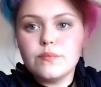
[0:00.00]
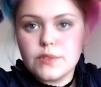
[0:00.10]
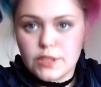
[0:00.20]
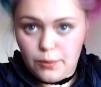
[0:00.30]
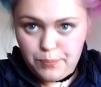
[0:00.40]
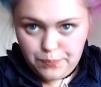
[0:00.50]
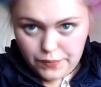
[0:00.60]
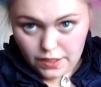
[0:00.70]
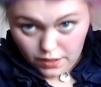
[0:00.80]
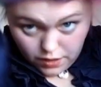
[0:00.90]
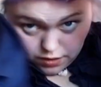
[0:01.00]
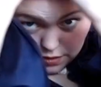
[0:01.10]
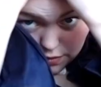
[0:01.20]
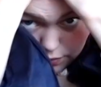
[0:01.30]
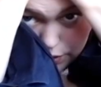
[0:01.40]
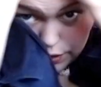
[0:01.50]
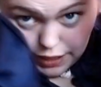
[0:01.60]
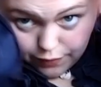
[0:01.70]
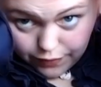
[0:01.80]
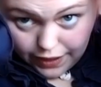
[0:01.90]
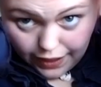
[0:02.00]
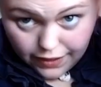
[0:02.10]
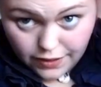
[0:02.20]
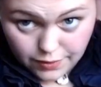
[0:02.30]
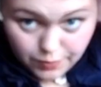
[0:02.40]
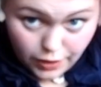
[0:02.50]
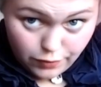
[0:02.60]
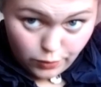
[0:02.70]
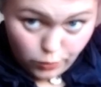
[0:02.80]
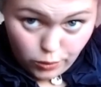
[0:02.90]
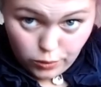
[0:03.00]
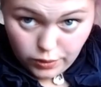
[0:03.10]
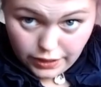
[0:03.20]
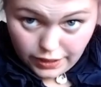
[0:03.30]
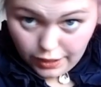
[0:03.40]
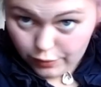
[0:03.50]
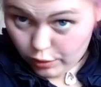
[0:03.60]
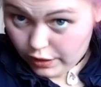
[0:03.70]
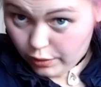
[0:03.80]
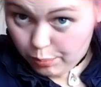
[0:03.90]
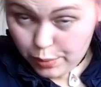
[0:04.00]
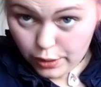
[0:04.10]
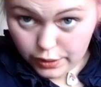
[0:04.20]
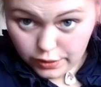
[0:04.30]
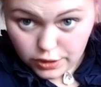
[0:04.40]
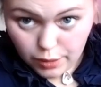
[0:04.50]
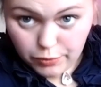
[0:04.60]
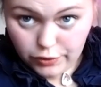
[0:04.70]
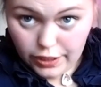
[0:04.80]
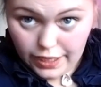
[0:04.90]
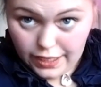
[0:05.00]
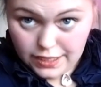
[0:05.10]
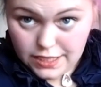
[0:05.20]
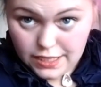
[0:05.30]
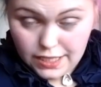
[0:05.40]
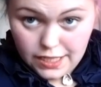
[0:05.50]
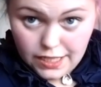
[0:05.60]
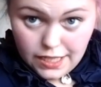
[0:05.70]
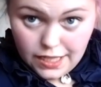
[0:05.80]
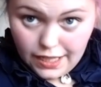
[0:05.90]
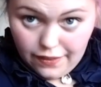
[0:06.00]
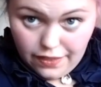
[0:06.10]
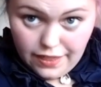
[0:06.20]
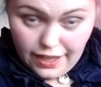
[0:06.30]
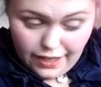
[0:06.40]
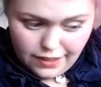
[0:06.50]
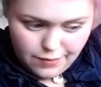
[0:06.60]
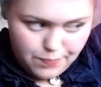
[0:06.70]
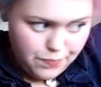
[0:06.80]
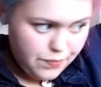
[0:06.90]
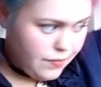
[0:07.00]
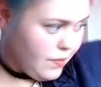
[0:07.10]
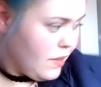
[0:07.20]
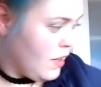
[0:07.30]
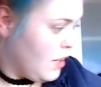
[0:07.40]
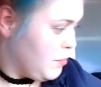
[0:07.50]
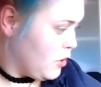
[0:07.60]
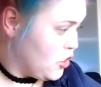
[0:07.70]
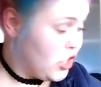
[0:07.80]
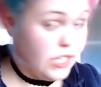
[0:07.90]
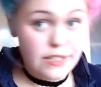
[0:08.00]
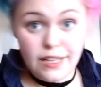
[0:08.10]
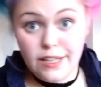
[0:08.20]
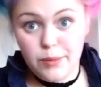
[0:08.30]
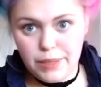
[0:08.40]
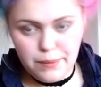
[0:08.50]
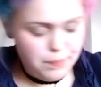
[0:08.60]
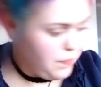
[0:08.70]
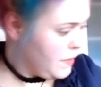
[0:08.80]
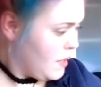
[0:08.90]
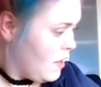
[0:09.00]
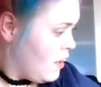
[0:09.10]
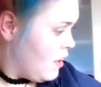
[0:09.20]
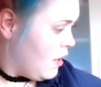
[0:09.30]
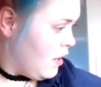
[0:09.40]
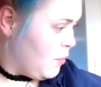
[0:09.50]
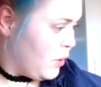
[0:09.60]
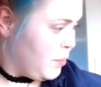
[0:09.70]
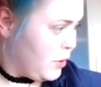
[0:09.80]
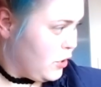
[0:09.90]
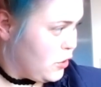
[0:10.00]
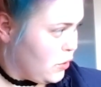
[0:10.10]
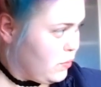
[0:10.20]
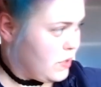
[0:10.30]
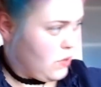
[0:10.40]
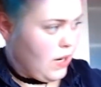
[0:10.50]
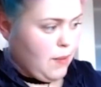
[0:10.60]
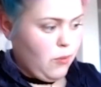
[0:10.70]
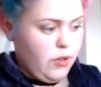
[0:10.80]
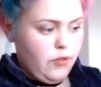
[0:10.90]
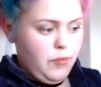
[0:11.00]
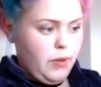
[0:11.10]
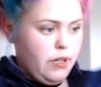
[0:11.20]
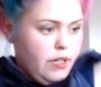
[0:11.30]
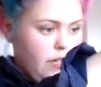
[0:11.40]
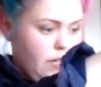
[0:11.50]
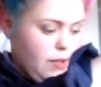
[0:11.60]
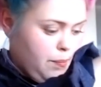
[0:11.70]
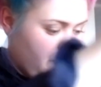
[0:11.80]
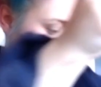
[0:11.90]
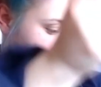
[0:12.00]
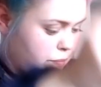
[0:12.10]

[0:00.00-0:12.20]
So, once you have that, you have the roll and you have your little bun on top of your head, and then I'm going to cheat a little bit. Uh, what I'm going to do is grab one of my um,